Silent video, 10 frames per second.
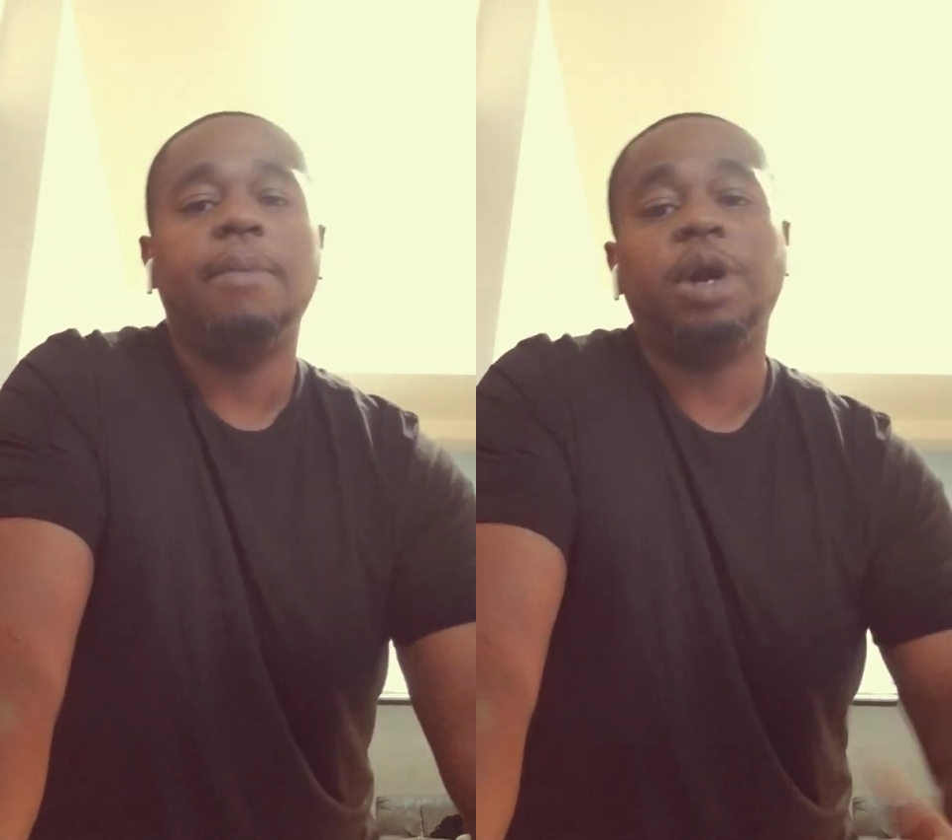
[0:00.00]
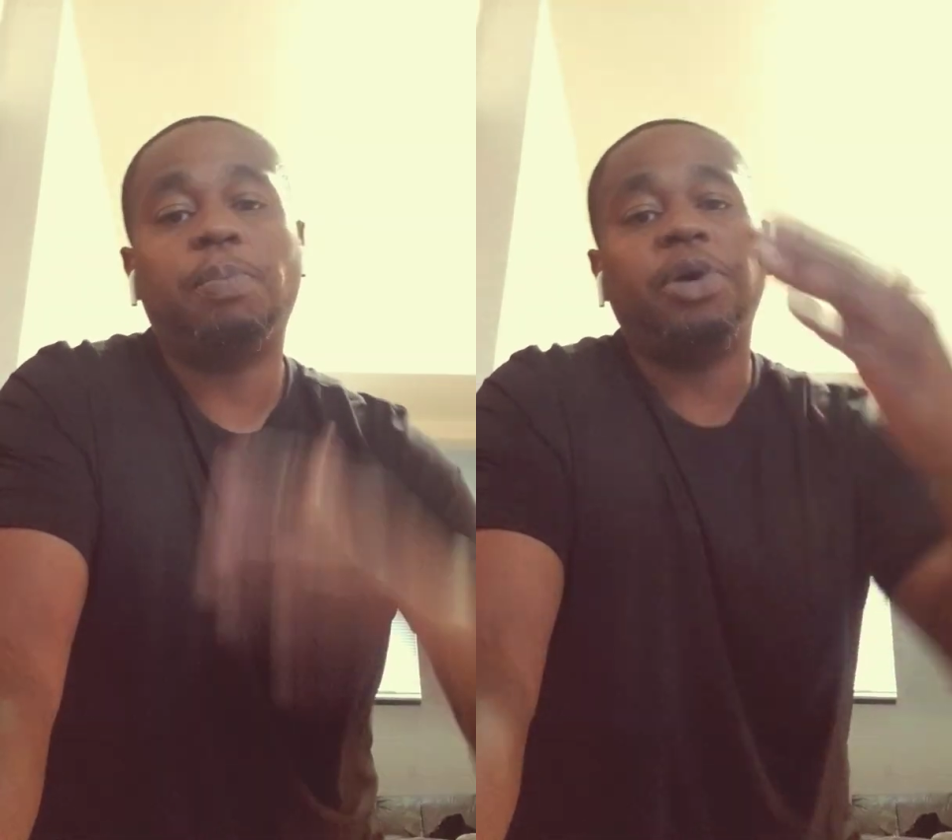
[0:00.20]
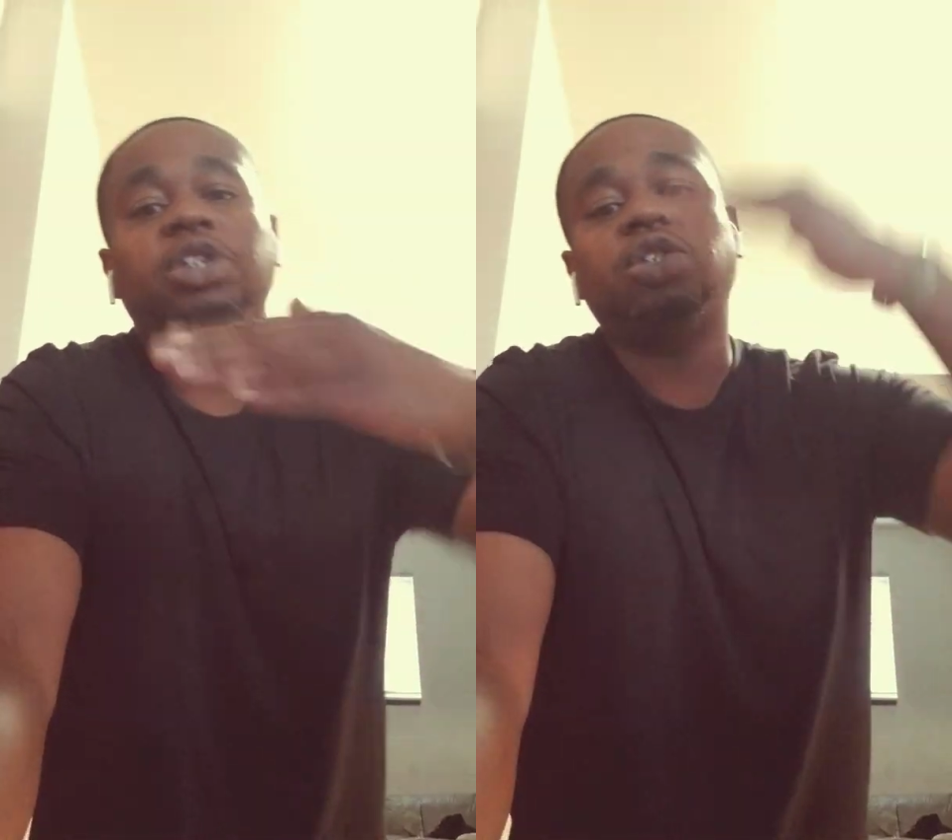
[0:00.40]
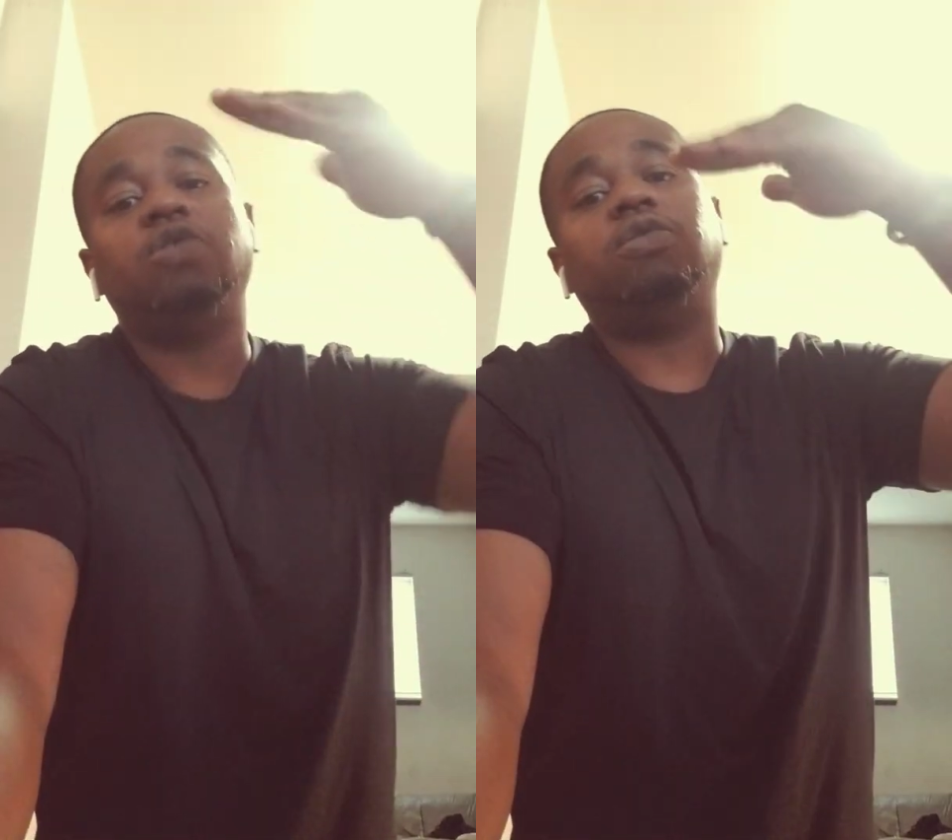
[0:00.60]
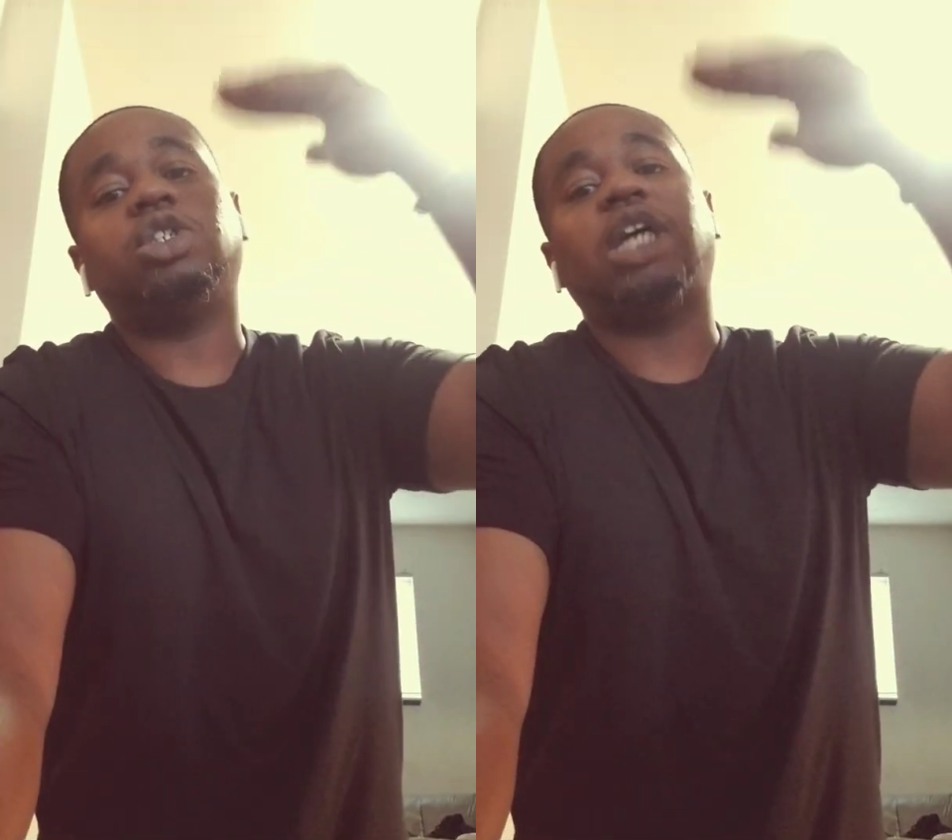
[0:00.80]
But a person
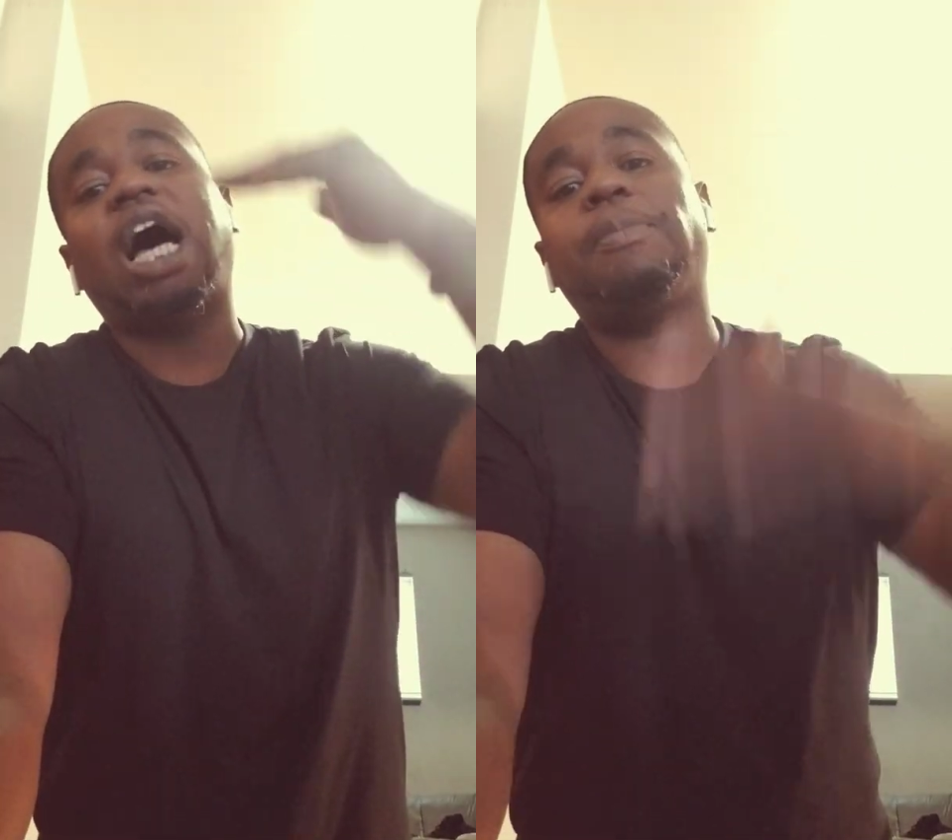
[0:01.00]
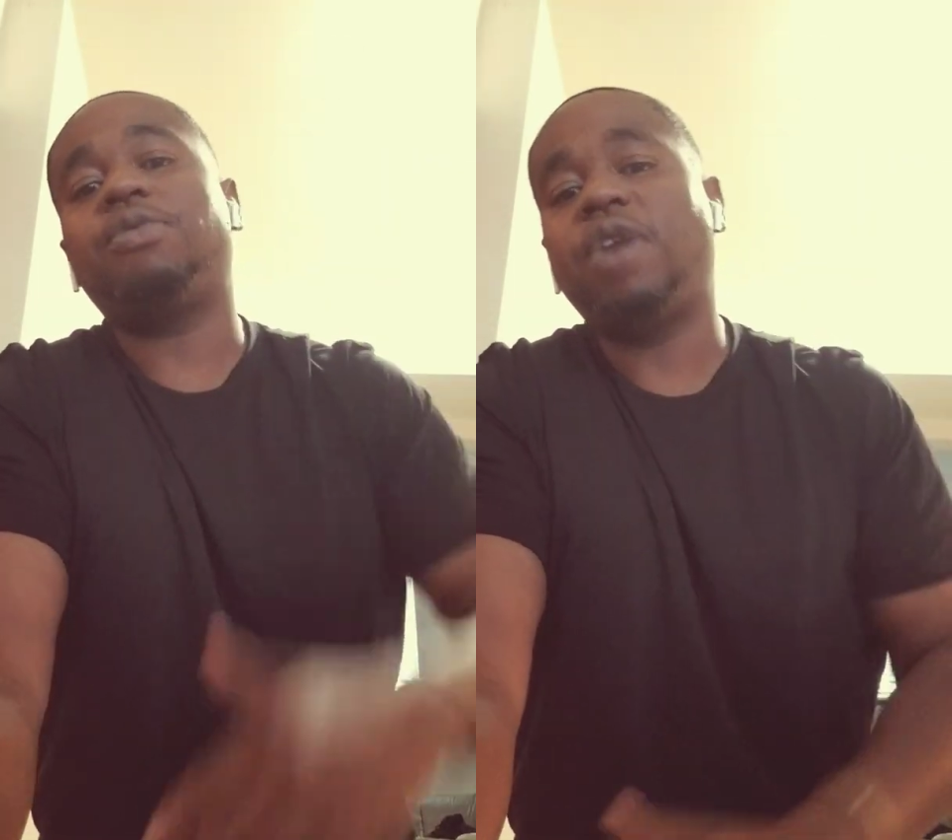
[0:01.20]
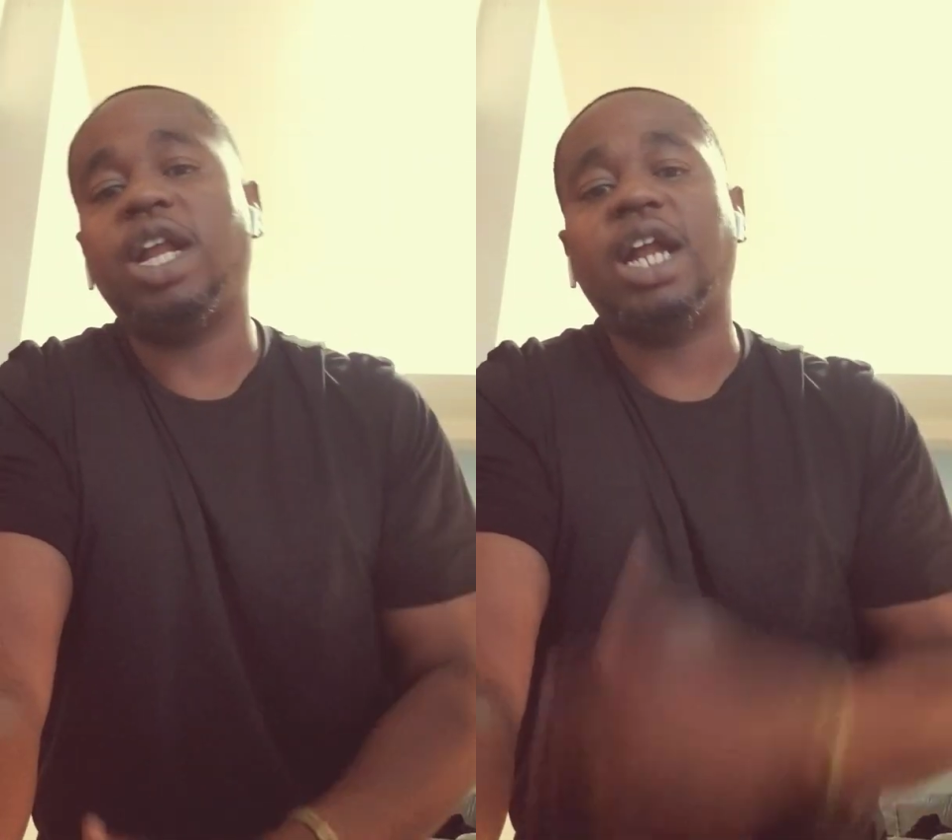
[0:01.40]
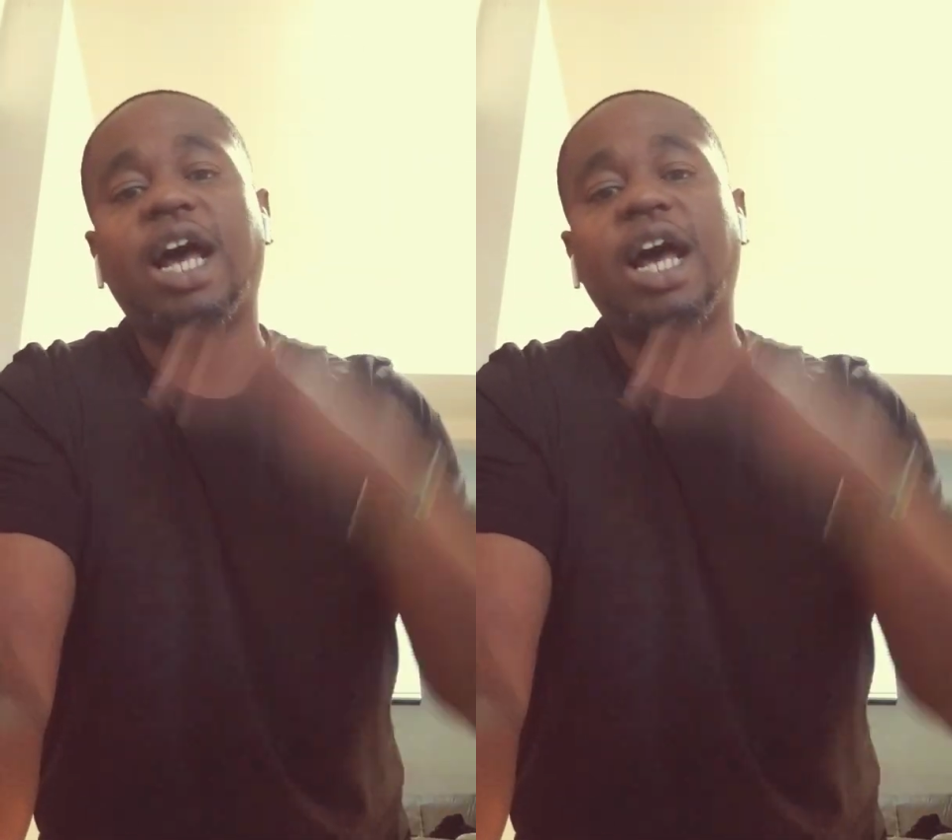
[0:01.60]
who's operating